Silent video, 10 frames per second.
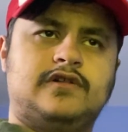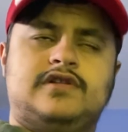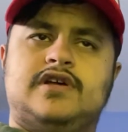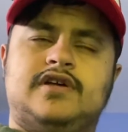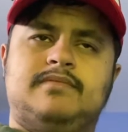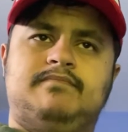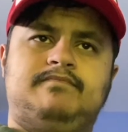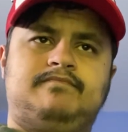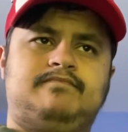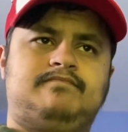Um,
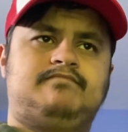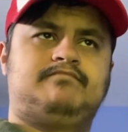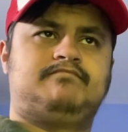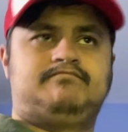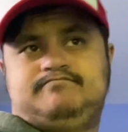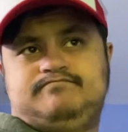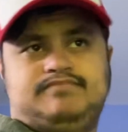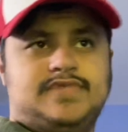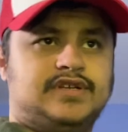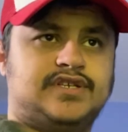
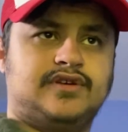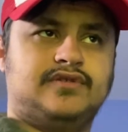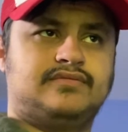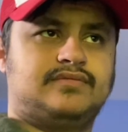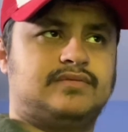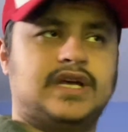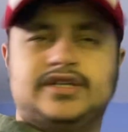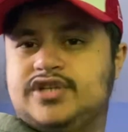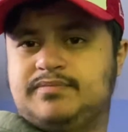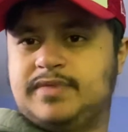so that
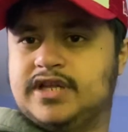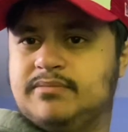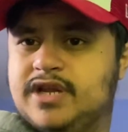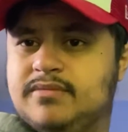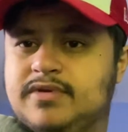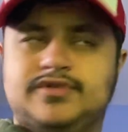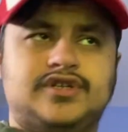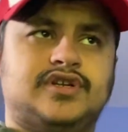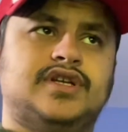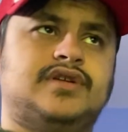should be the minimum,
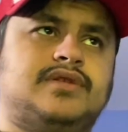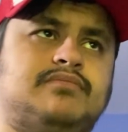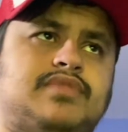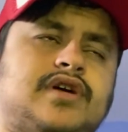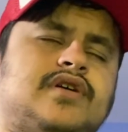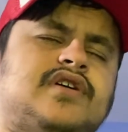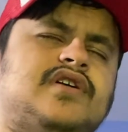shouldn't it? But